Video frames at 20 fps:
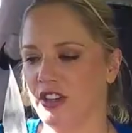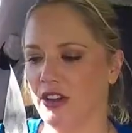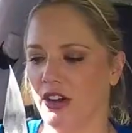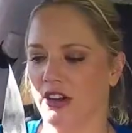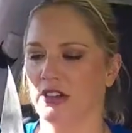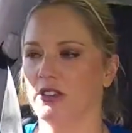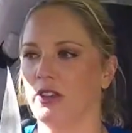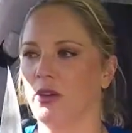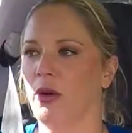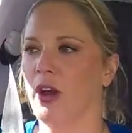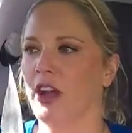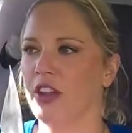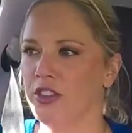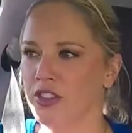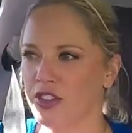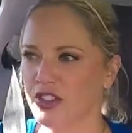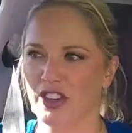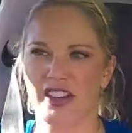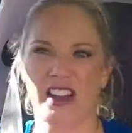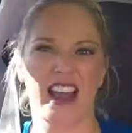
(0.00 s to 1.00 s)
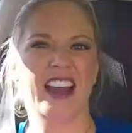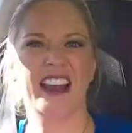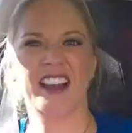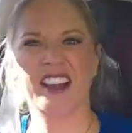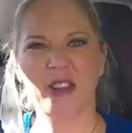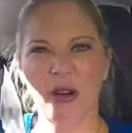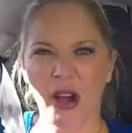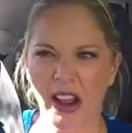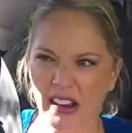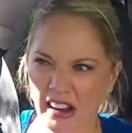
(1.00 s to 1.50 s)
gotten quite used to it. And
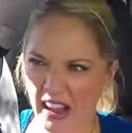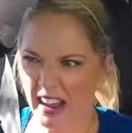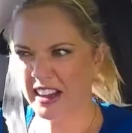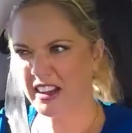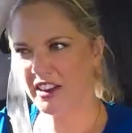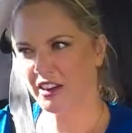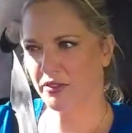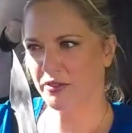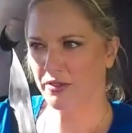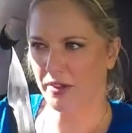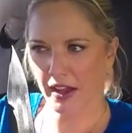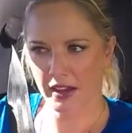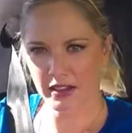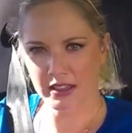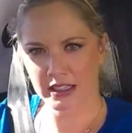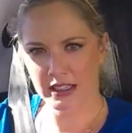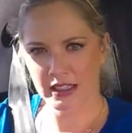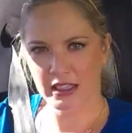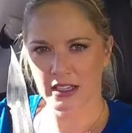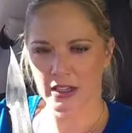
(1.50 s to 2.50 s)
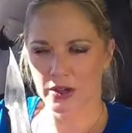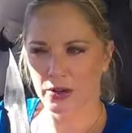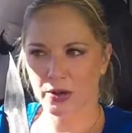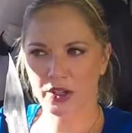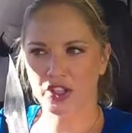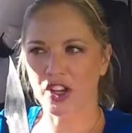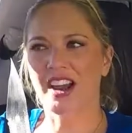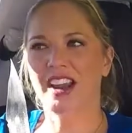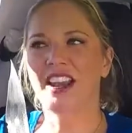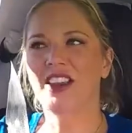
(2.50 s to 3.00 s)
I quite like it, in fact,
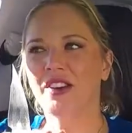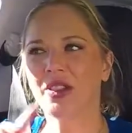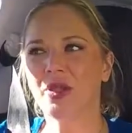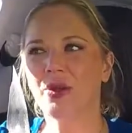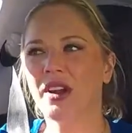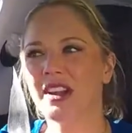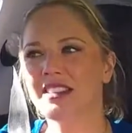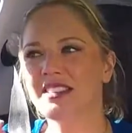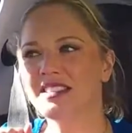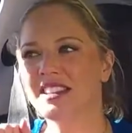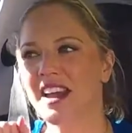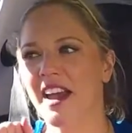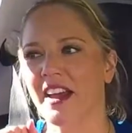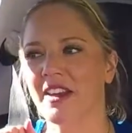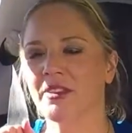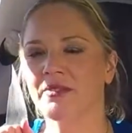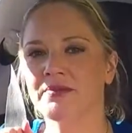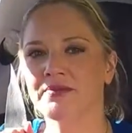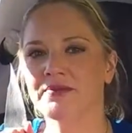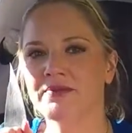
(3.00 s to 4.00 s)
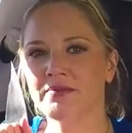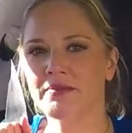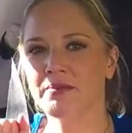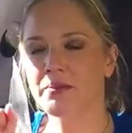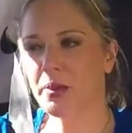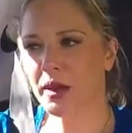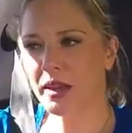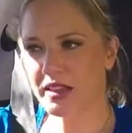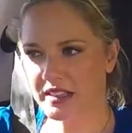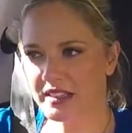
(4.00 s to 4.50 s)
which I never thought I'd say.
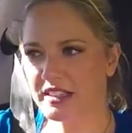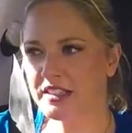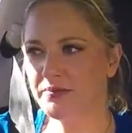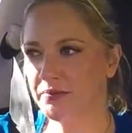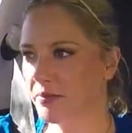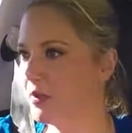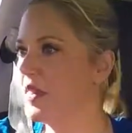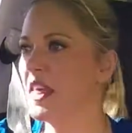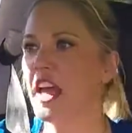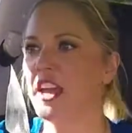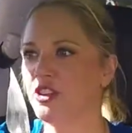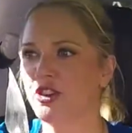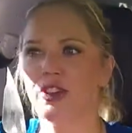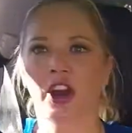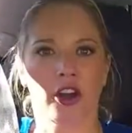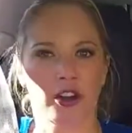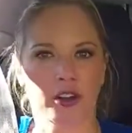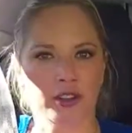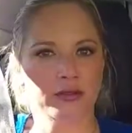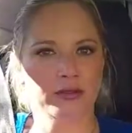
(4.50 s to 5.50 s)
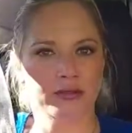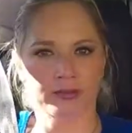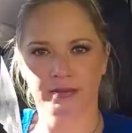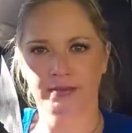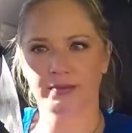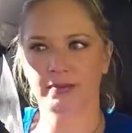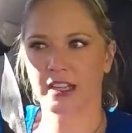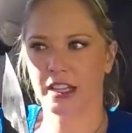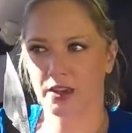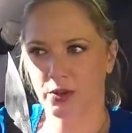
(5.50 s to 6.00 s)
But there you go.
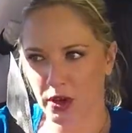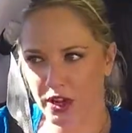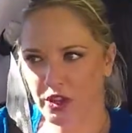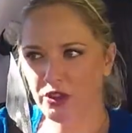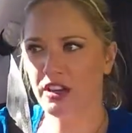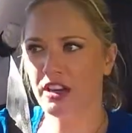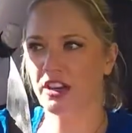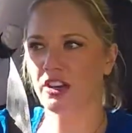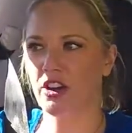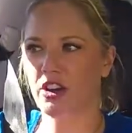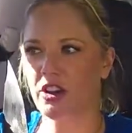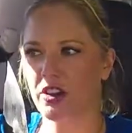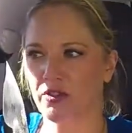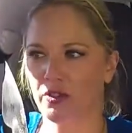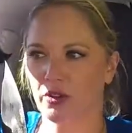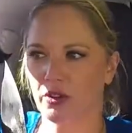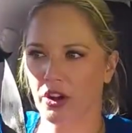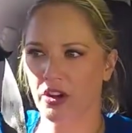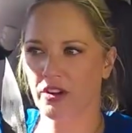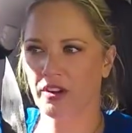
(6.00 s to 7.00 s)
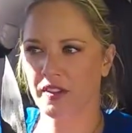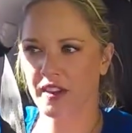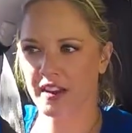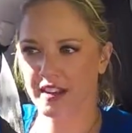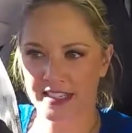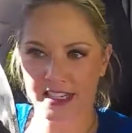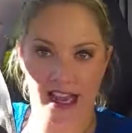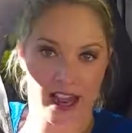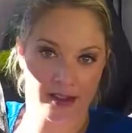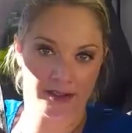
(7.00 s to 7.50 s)
That's why you need a car for longer than
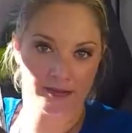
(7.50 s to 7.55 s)
a day.